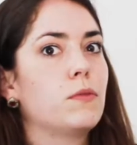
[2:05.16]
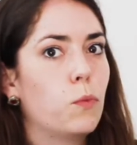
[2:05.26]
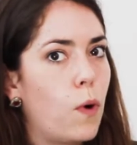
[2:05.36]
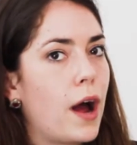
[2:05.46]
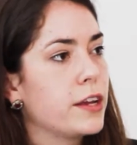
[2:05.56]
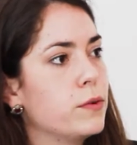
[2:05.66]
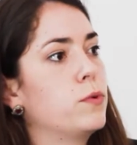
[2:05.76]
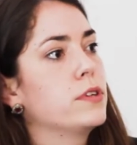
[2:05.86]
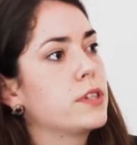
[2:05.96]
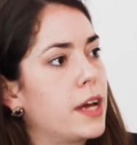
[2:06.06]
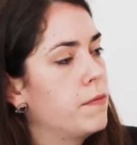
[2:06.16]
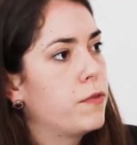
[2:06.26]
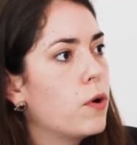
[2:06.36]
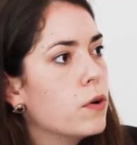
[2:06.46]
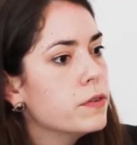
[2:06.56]
why you'd want to get
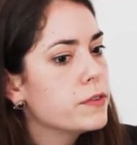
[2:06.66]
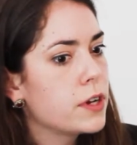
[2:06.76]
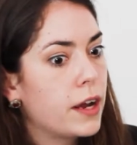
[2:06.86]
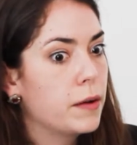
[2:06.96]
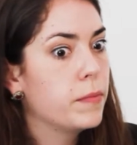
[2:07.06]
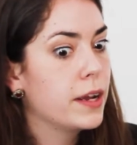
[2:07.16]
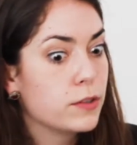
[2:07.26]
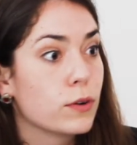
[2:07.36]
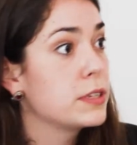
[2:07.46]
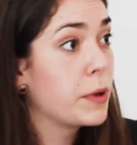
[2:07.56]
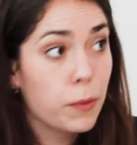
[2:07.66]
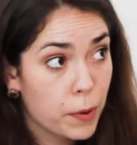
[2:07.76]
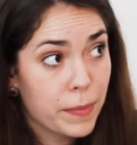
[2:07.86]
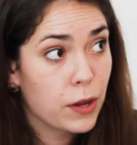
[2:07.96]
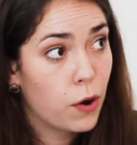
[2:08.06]
involved. It's not something that would
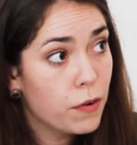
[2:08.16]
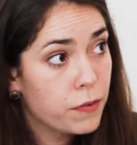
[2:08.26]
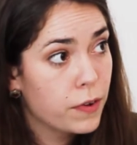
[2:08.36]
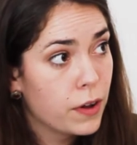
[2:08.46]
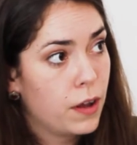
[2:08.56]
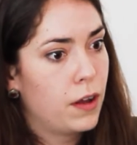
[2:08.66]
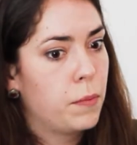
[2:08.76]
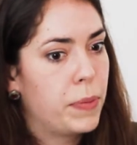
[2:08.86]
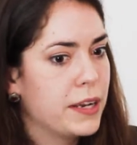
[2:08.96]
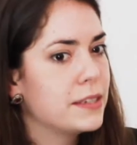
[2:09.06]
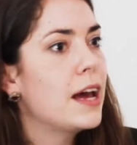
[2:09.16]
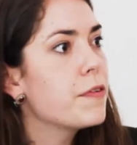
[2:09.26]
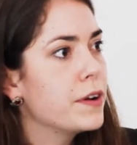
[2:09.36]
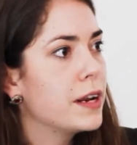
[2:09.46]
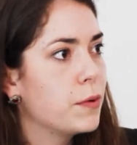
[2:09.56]
put me off, but it's
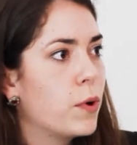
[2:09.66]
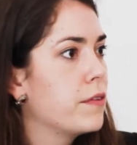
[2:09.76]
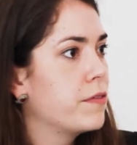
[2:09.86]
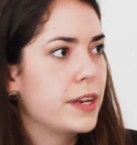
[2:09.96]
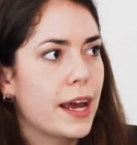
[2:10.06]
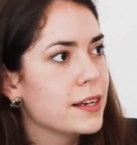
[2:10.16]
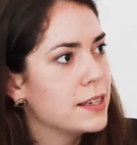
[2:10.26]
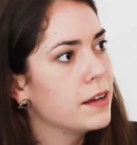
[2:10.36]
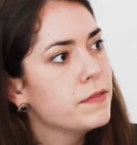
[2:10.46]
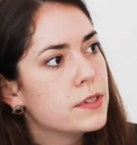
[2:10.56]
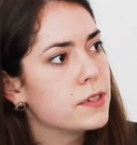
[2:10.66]
definitely one of the negatives.